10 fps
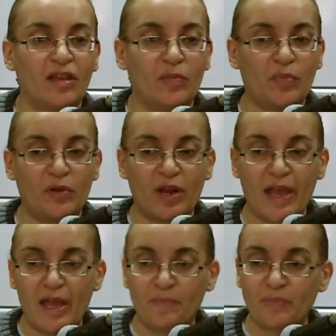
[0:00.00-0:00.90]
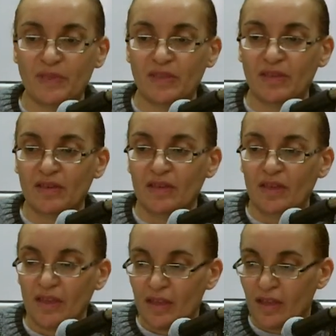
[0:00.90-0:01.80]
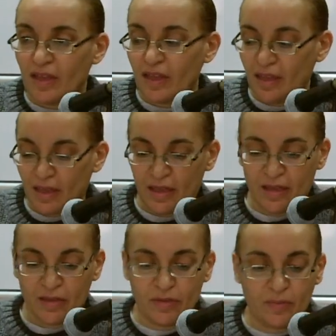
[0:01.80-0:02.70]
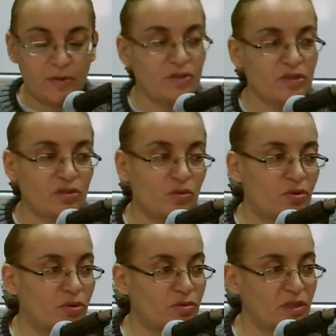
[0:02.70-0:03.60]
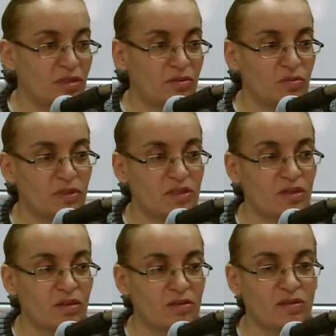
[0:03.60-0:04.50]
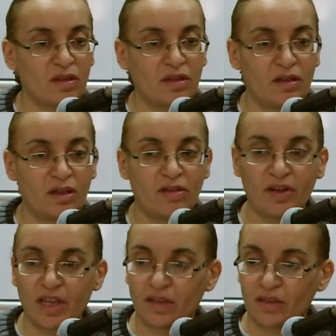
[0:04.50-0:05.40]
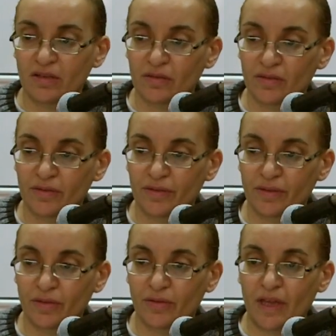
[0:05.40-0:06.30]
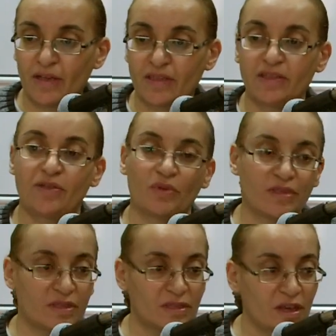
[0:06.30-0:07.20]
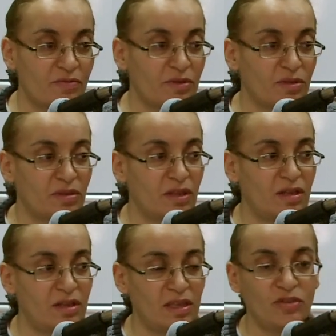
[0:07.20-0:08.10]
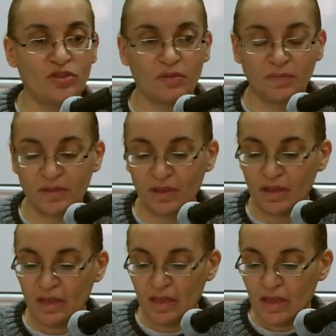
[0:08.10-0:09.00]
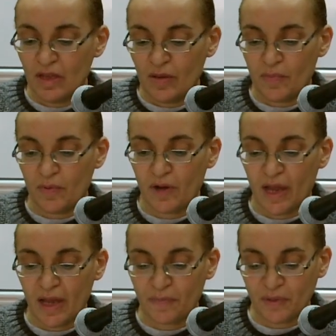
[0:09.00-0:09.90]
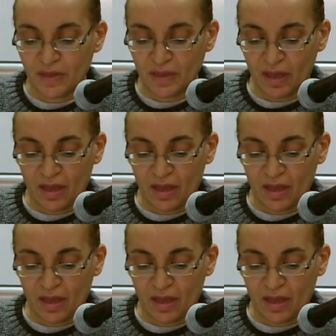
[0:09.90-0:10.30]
perhaps the person who wrote it was not a Greek. Since it was discovered in Egypt, perhaps